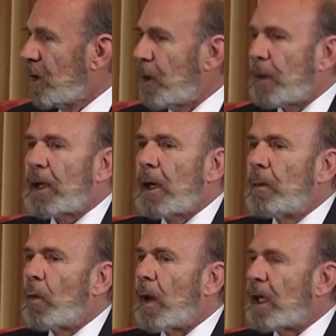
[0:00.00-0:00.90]
You become
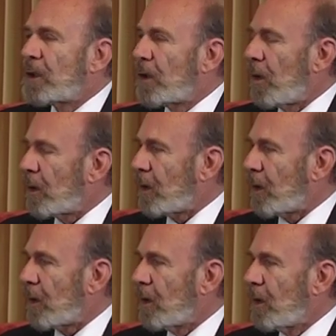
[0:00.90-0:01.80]
a wise doctor,
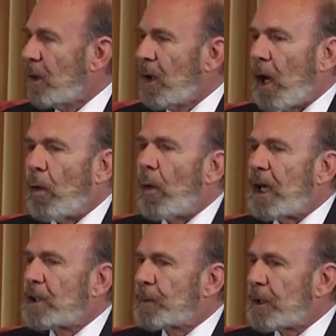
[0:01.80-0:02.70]
a
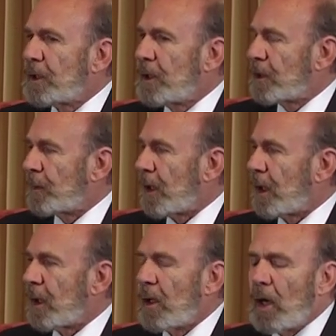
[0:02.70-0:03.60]
wise businessman,
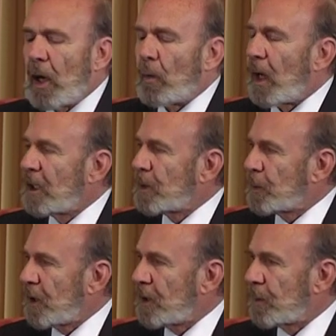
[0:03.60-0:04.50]
a wise
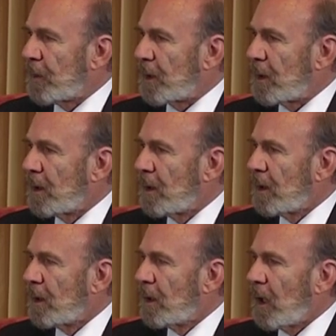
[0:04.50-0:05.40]
policeman,
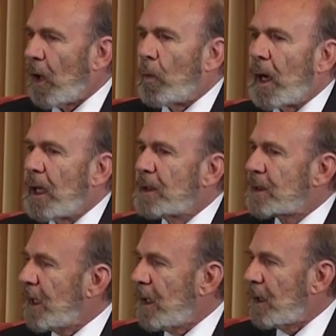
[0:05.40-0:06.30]
a wise
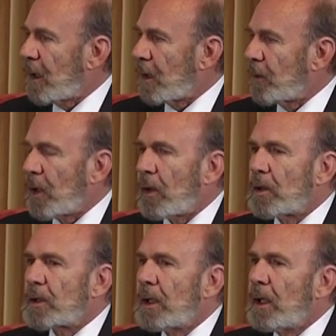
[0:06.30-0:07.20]
anything,
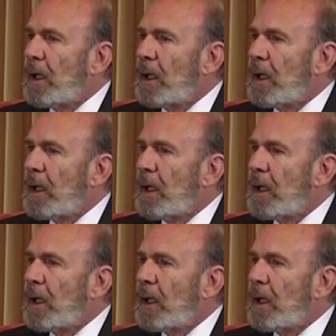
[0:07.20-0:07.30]
because